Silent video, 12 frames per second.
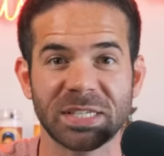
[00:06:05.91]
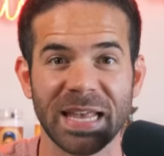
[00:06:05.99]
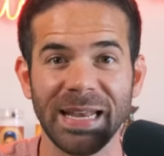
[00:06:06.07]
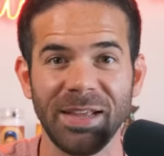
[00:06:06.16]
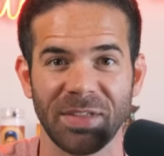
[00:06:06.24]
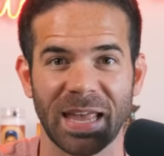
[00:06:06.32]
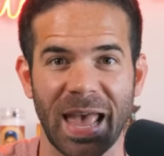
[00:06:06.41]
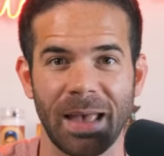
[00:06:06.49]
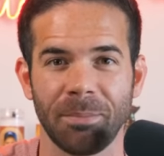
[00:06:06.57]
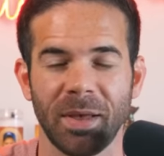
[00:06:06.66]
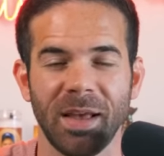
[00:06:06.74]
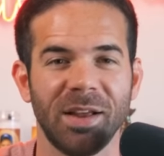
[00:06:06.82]
skin in the game.
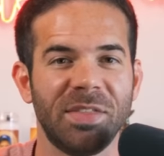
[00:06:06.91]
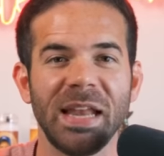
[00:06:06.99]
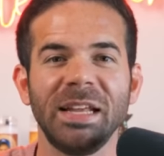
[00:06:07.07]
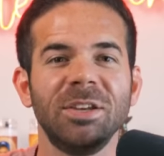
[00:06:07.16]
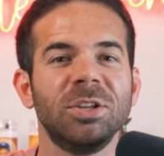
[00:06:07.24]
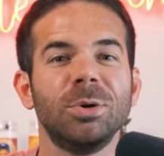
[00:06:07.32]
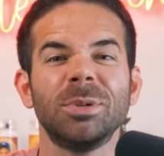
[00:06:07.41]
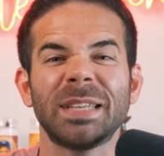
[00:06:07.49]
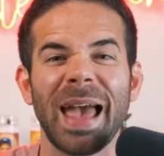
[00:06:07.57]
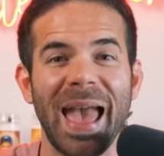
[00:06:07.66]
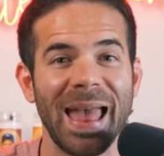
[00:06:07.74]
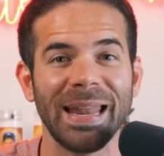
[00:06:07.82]
They didn't use
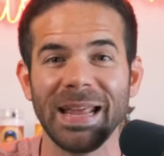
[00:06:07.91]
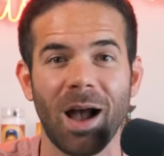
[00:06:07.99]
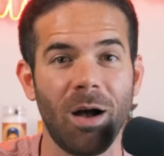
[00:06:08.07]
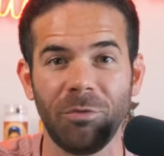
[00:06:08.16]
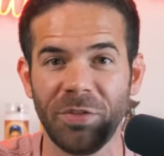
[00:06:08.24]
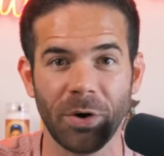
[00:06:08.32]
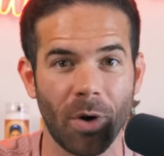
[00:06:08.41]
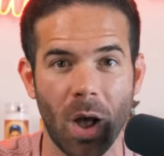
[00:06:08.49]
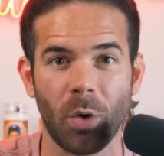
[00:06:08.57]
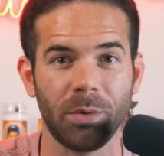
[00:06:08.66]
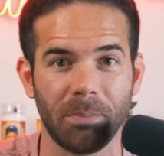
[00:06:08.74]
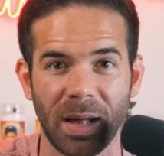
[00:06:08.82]
any of their
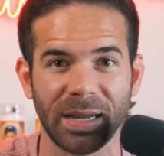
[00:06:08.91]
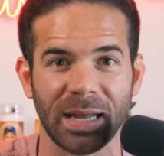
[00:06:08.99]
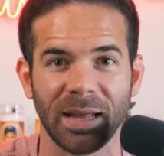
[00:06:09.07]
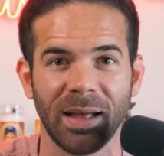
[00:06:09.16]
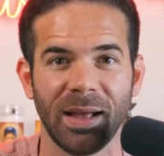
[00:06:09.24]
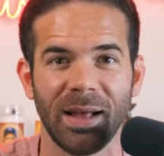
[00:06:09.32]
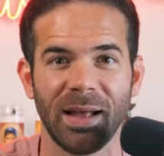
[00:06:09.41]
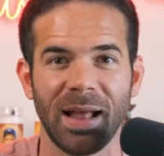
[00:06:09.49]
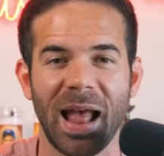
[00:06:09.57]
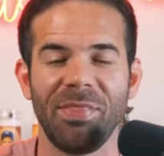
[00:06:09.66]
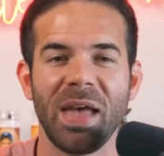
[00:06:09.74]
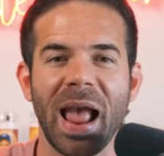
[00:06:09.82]
own money
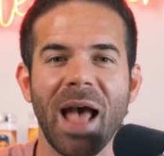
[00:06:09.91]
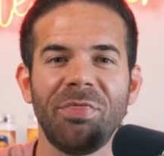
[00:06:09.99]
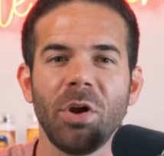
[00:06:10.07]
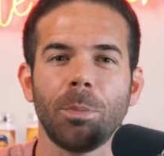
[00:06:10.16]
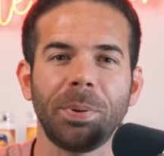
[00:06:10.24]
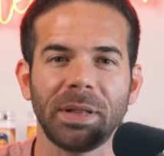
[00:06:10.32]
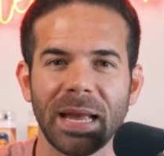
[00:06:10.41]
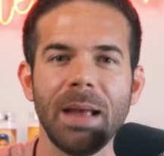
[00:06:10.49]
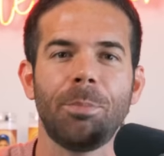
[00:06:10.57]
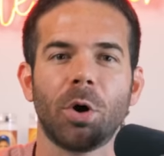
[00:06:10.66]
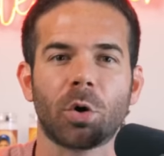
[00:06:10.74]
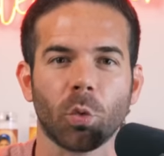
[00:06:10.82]
and they had their
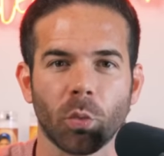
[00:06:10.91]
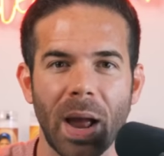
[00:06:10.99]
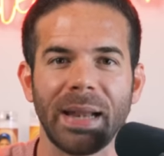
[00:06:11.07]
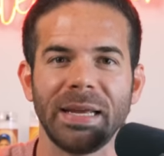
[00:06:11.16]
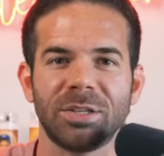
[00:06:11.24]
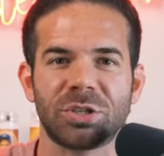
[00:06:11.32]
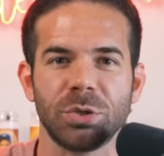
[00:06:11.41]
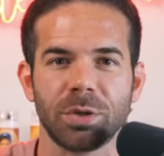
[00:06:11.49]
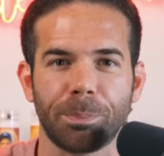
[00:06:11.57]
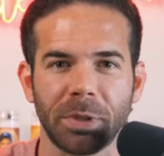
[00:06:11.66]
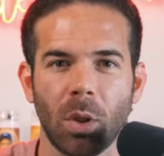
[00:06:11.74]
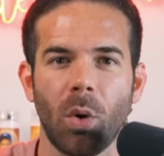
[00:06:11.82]
playbook ready to
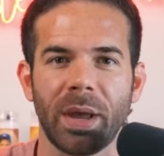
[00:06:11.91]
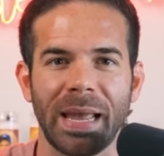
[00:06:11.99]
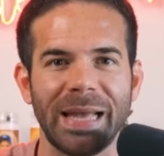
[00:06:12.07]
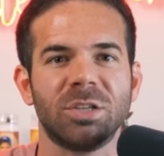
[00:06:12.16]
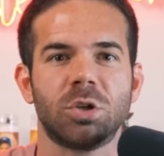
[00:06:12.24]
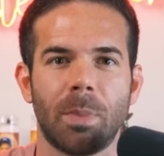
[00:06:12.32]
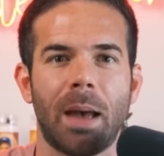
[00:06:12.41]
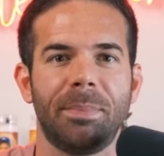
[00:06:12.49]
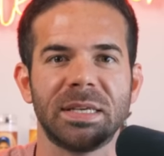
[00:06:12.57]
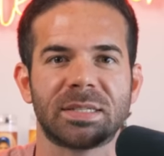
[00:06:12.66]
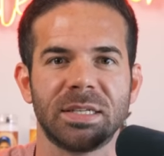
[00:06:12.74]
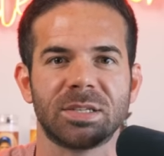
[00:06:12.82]
deploy into my
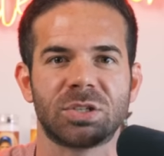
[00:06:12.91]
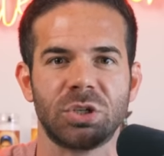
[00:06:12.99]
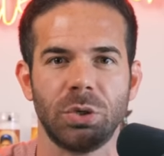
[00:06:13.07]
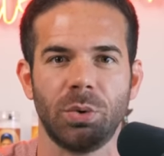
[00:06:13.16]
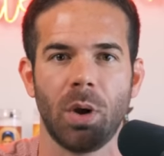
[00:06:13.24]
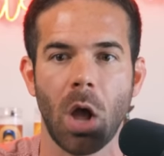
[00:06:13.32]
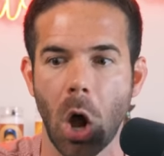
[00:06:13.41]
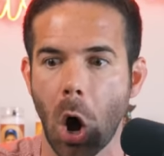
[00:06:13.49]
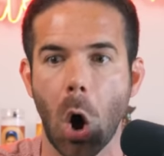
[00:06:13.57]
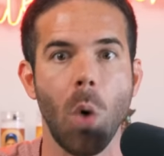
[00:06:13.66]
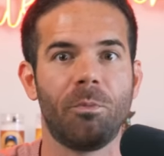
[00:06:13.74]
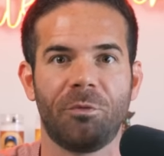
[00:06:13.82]
business to
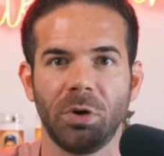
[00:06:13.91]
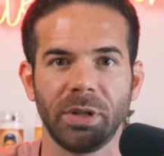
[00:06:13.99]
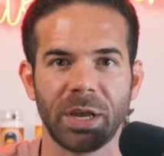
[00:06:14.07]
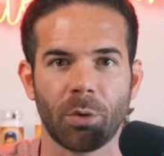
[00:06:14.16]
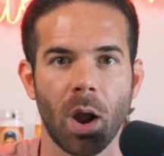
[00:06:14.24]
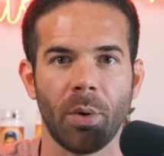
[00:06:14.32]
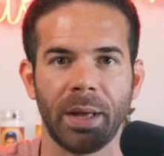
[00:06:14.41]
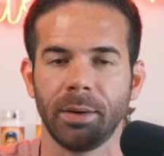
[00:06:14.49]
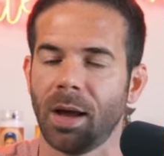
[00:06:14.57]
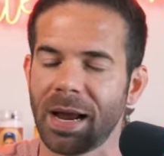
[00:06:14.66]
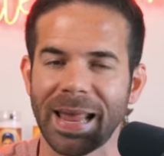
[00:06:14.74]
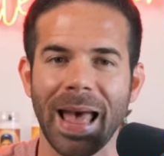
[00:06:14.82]
hopefully grow it.
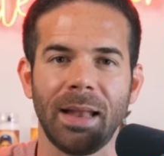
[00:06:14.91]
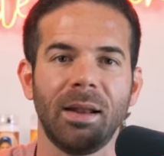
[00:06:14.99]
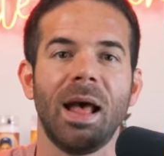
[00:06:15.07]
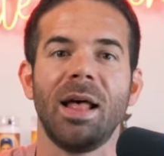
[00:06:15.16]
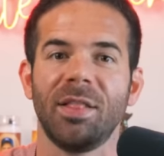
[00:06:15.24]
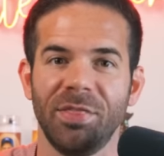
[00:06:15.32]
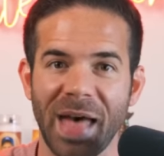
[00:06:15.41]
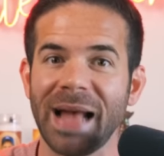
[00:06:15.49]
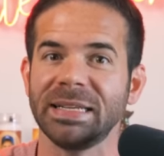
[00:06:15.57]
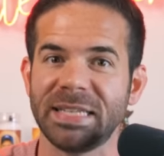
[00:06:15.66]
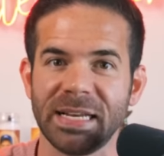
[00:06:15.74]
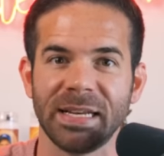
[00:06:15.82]
Again,
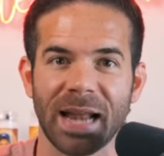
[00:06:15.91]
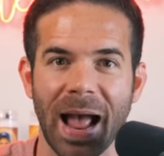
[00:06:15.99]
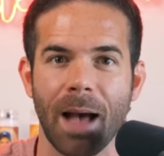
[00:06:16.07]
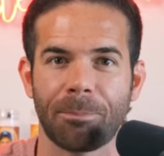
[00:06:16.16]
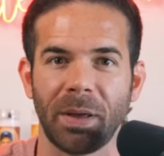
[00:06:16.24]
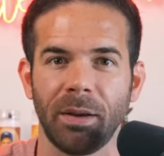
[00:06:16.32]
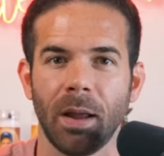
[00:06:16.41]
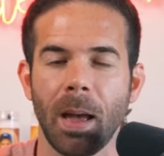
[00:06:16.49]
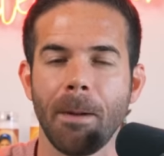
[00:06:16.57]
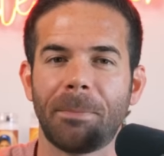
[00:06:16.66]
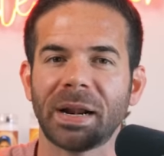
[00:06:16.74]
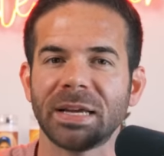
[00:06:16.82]
that didn't happen,
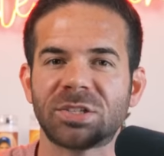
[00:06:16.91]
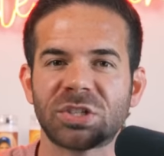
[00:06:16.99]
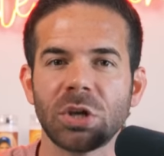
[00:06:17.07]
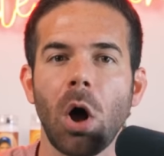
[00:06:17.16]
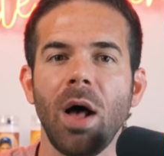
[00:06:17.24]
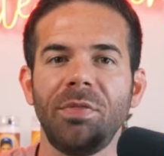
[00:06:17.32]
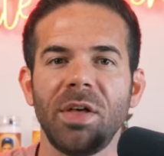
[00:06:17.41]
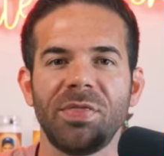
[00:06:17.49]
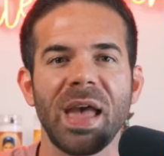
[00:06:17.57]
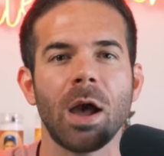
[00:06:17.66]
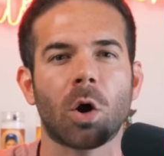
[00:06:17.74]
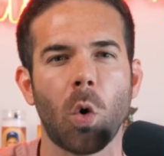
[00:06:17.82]
but I saw that
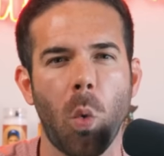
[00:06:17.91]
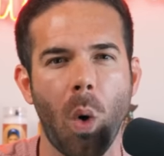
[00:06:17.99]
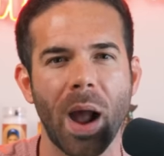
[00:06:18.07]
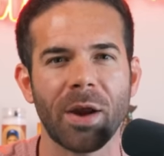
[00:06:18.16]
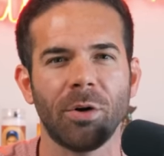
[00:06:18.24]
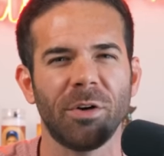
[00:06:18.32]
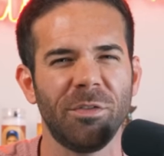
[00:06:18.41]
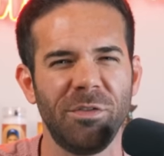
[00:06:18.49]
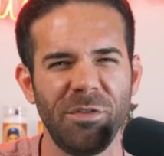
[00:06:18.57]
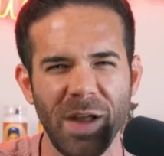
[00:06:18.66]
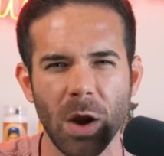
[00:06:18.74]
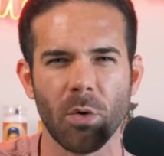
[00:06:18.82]
they acquired a
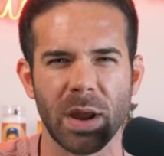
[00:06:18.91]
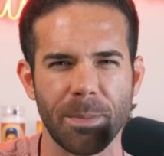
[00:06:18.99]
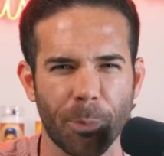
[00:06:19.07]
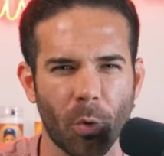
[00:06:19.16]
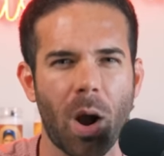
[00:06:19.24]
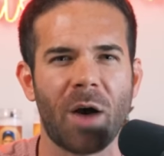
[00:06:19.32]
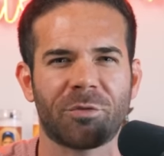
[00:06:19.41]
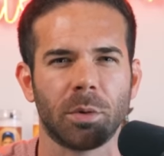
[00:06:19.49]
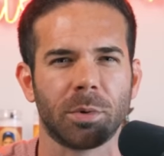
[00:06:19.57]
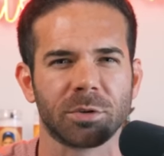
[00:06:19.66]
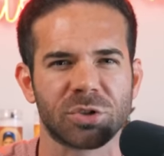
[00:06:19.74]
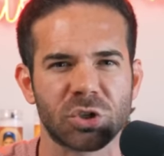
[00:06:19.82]
very
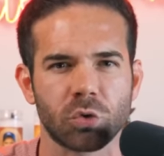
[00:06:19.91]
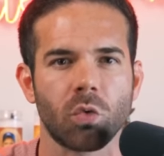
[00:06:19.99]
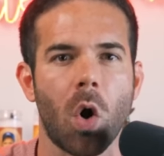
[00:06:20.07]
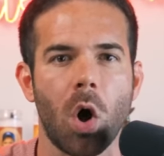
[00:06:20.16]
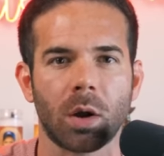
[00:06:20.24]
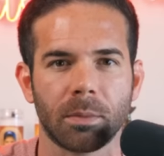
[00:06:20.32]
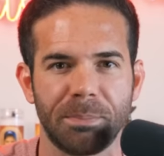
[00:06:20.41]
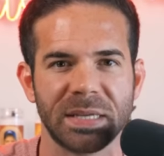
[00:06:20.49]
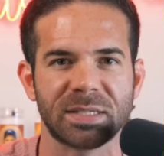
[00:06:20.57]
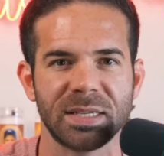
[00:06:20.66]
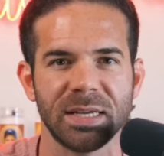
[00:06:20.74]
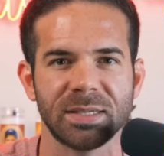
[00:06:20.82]
profitable, strong
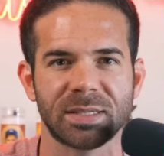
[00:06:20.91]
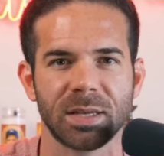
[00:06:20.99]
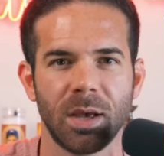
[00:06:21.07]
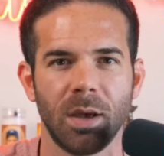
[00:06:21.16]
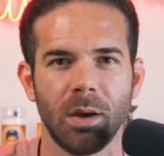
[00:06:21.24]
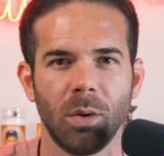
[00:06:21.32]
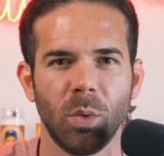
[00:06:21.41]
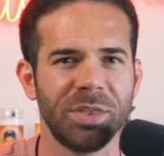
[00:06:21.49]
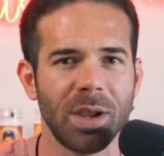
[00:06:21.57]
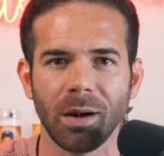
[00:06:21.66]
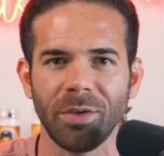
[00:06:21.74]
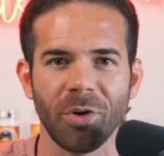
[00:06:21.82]
business with
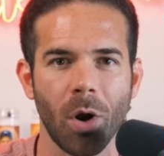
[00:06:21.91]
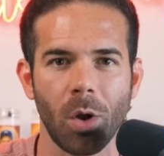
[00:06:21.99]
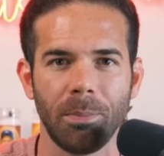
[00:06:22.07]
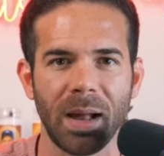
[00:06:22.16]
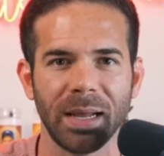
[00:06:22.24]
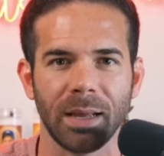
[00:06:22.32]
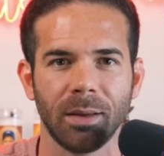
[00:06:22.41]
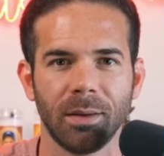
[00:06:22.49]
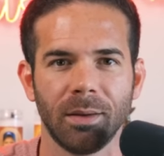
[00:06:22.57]
none of their own money.